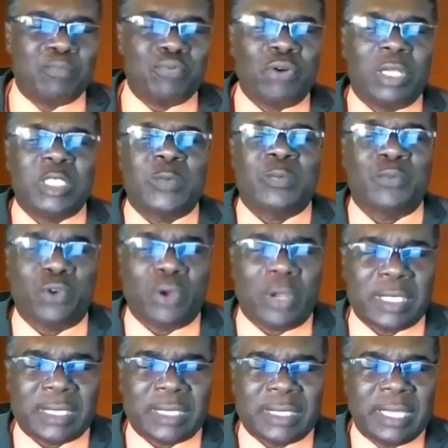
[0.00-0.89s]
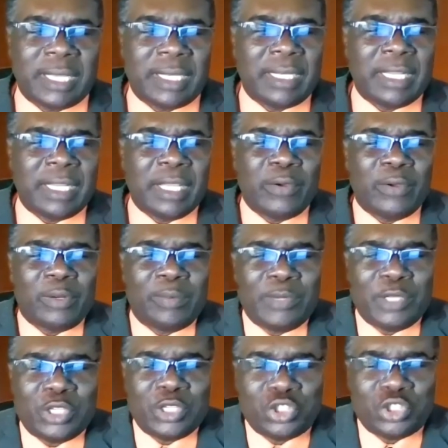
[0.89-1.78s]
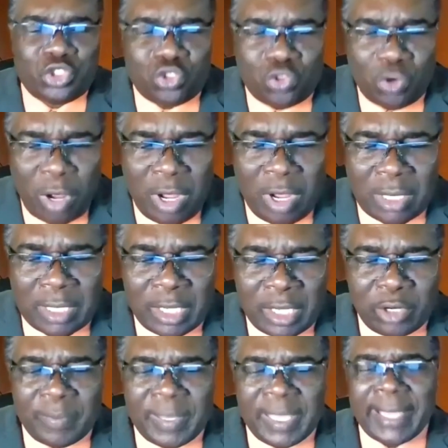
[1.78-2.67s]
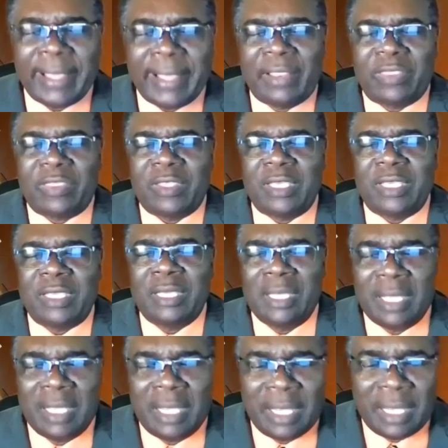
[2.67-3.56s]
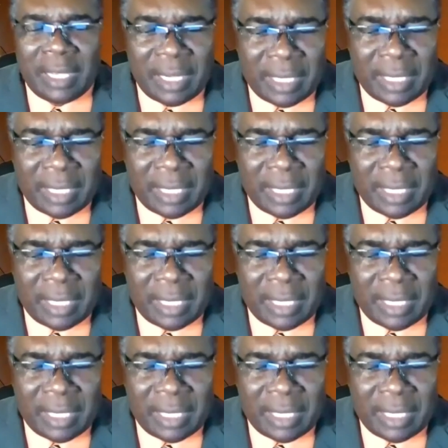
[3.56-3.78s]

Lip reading: be prosperous, that they will be strong, they will be healthy,